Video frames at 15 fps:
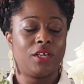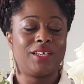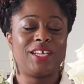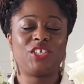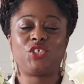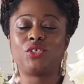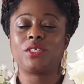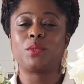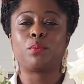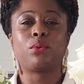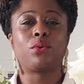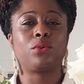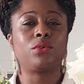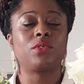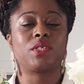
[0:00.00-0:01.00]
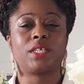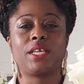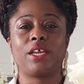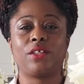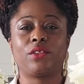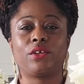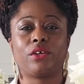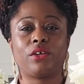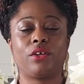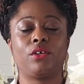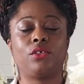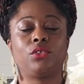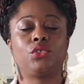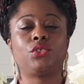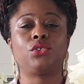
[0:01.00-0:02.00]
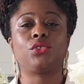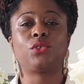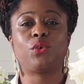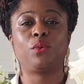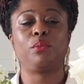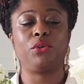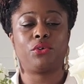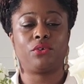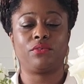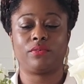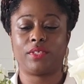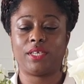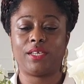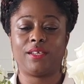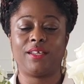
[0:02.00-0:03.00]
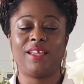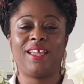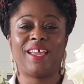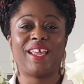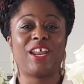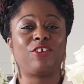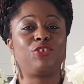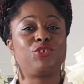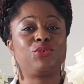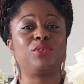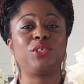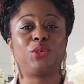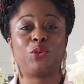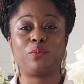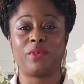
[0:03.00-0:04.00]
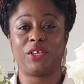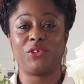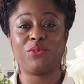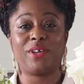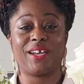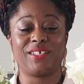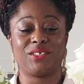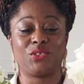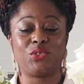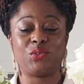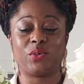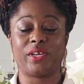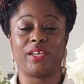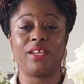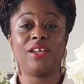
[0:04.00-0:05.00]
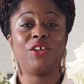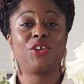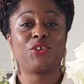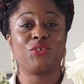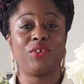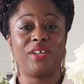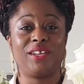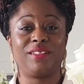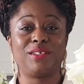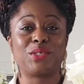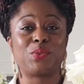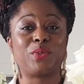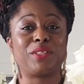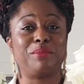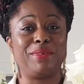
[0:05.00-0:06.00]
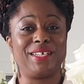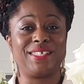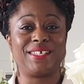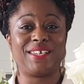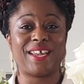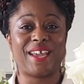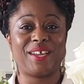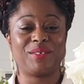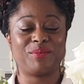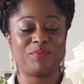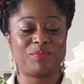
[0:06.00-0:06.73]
It just pulled together so beautifully, and I truly hope that you guys enjoyed creating this with me today.